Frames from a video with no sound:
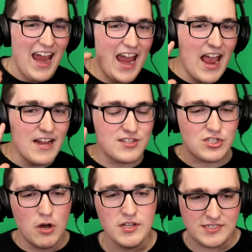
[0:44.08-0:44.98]
And
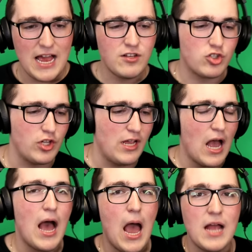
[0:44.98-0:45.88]
so essentially,
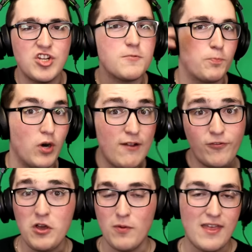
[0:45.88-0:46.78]
I, I just
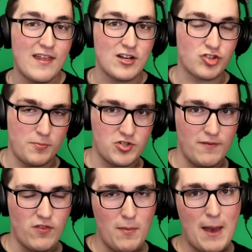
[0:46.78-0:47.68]
briefly read the description
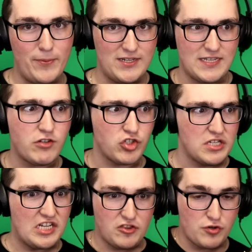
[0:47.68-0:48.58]
of the map, and essentially
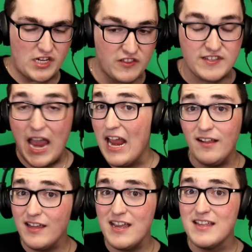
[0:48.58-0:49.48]
it's like there's like these
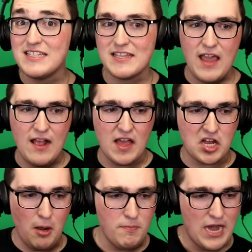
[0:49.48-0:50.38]
aliens and they like
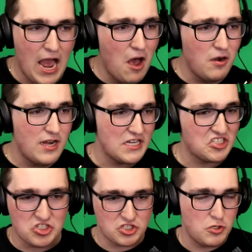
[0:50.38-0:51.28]
come down and
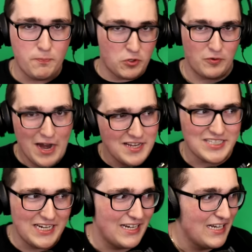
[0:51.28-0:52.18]
it's just super
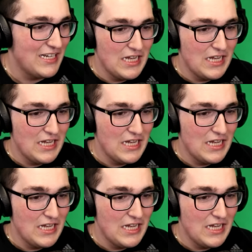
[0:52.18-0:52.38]
crazy, and